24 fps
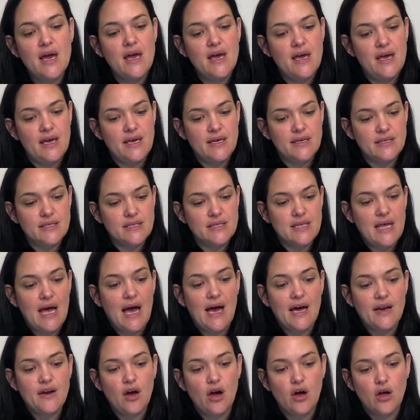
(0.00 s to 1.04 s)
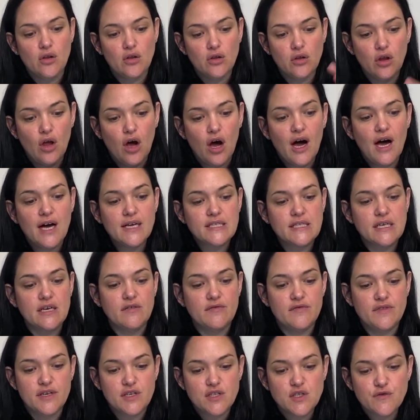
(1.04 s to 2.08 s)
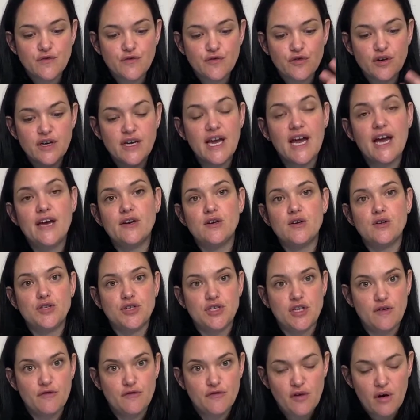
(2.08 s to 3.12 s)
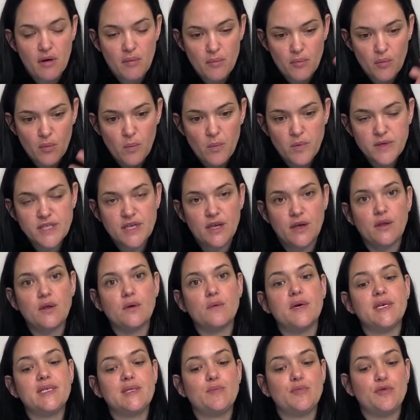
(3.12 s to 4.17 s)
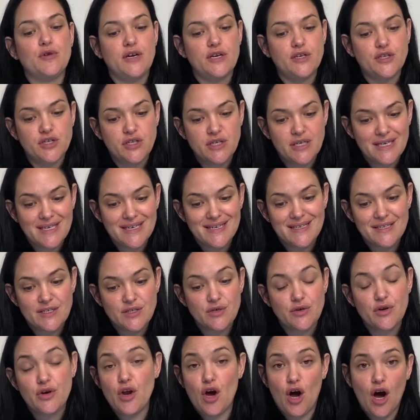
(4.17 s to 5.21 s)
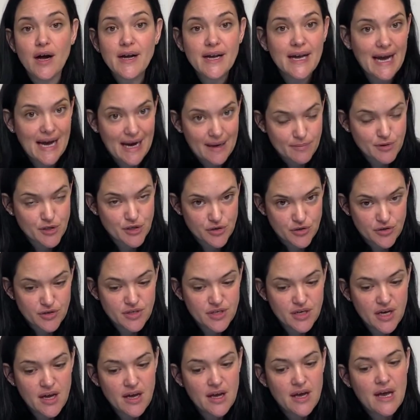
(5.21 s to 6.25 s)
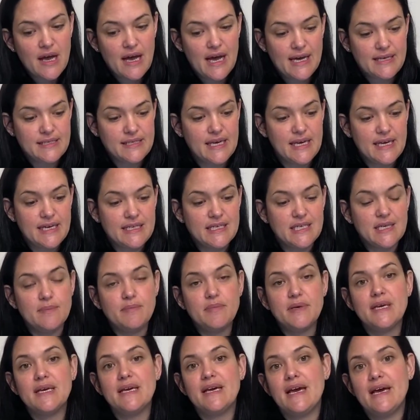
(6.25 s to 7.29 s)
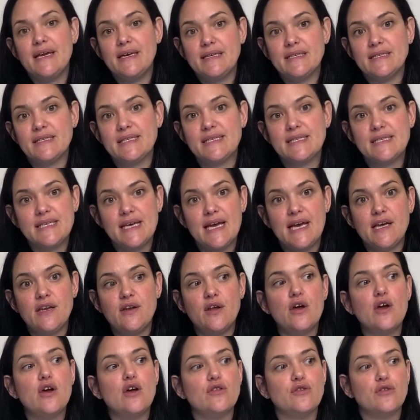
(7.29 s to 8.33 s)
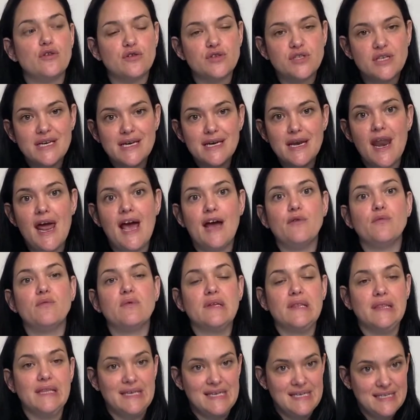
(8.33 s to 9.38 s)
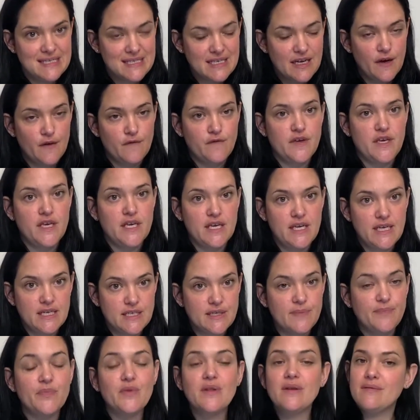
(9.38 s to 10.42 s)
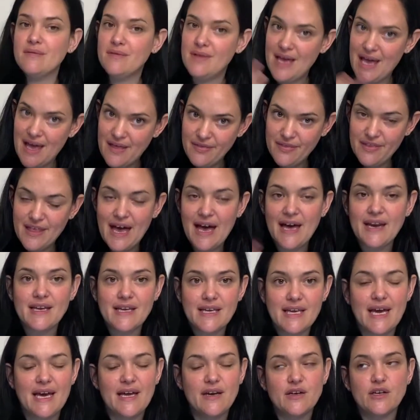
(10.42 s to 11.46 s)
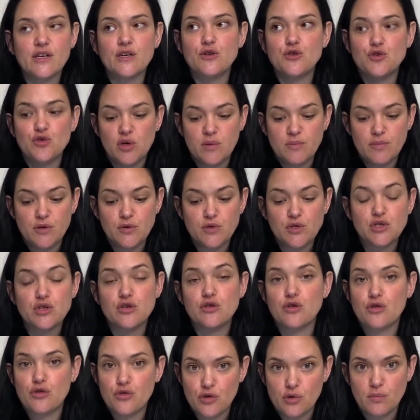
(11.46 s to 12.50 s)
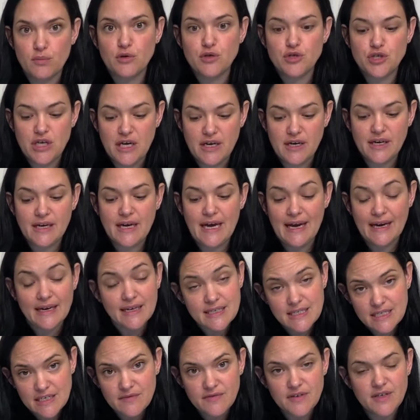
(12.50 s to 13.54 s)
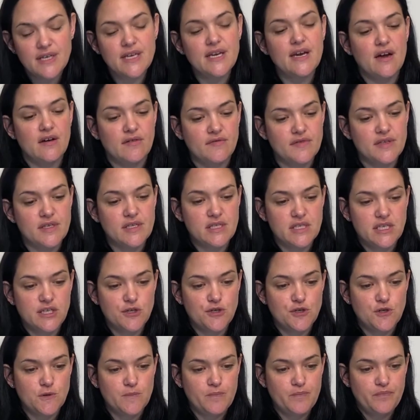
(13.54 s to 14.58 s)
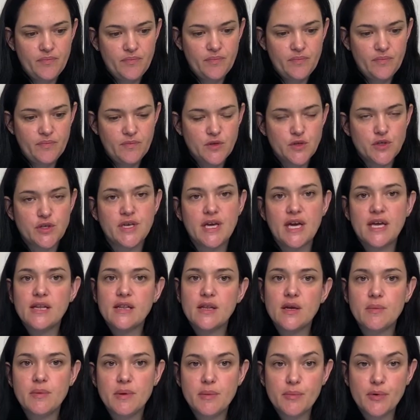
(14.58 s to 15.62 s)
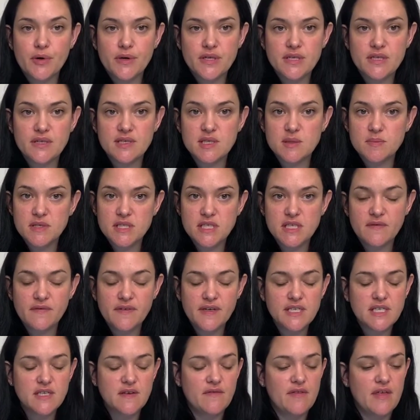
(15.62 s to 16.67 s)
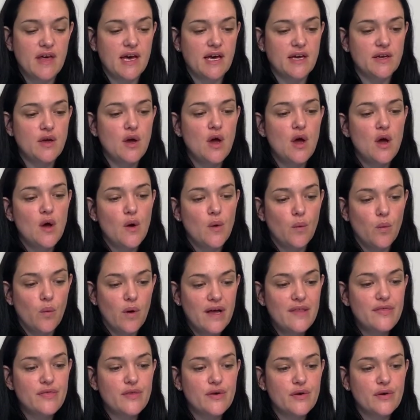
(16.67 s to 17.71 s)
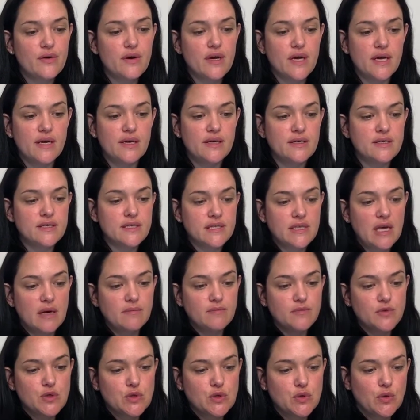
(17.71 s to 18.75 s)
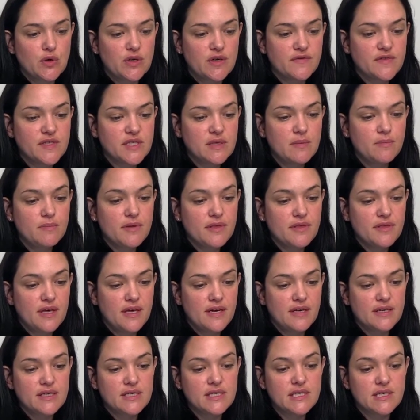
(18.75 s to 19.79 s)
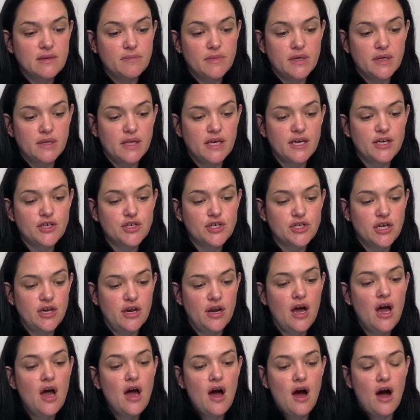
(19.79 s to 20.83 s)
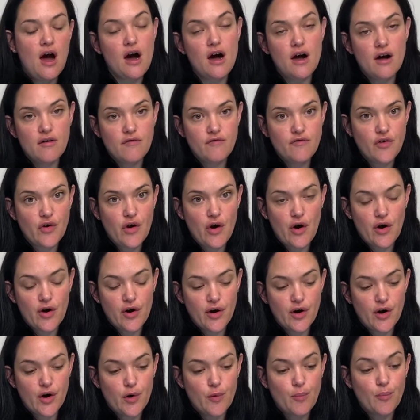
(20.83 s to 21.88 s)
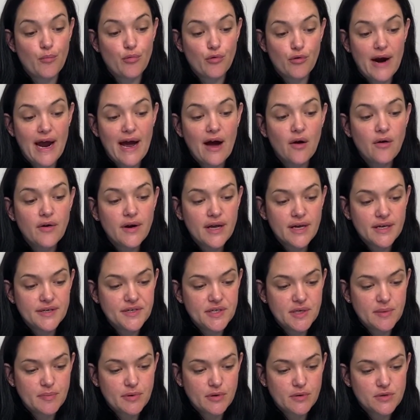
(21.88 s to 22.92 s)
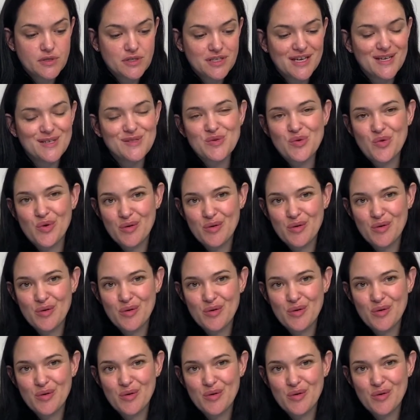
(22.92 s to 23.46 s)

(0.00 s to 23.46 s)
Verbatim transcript: is that a lot of this free energy from cellular respiration is not captured as ATP, and instead there's a net release of heat and that again contributes to the thermogenic activity of this tissue. So to get a little bit more into the specifics of that, when there is some sort of sympathetic stimulation of our brown adipocytes or